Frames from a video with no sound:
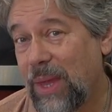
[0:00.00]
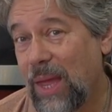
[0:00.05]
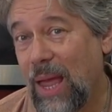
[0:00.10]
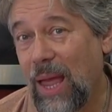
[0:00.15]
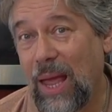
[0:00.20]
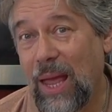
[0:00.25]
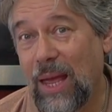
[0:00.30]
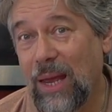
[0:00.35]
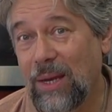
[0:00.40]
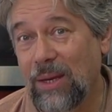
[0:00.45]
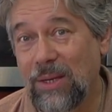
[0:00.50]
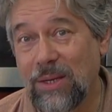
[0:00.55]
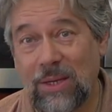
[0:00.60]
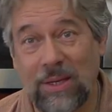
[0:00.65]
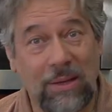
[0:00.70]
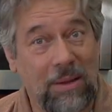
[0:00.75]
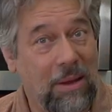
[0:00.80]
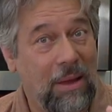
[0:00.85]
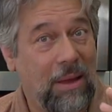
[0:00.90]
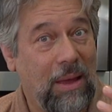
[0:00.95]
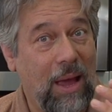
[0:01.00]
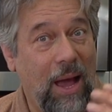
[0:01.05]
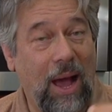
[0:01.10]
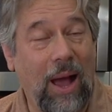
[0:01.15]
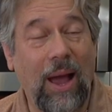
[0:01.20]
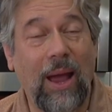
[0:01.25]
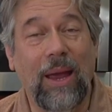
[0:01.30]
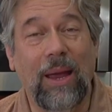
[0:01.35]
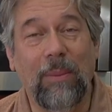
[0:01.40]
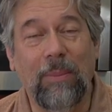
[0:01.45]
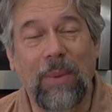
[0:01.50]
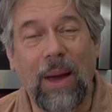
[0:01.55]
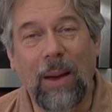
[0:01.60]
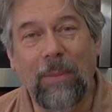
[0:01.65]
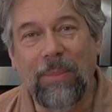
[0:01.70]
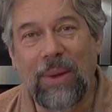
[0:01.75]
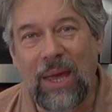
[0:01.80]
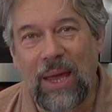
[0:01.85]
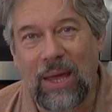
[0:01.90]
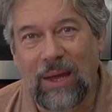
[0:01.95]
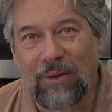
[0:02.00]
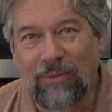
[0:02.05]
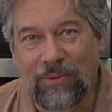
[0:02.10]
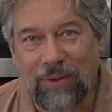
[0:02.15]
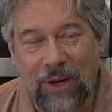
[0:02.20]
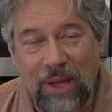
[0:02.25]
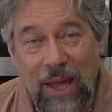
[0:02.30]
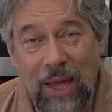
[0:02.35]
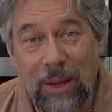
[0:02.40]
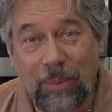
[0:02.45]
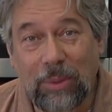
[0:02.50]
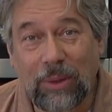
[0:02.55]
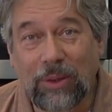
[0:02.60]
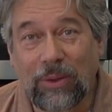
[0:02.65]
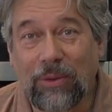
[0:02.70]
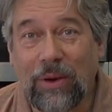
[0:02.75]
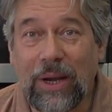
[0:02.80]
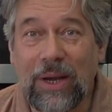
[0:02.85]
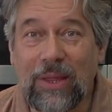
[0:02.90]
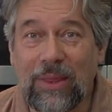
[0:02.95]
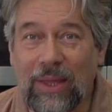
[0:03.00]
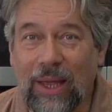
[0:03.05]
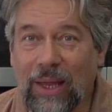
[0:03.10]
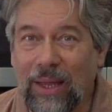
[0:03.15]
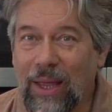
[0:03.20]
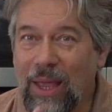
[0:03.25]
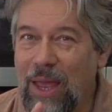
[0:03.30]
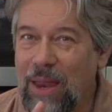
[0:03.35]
And I am not paying for cable or anything.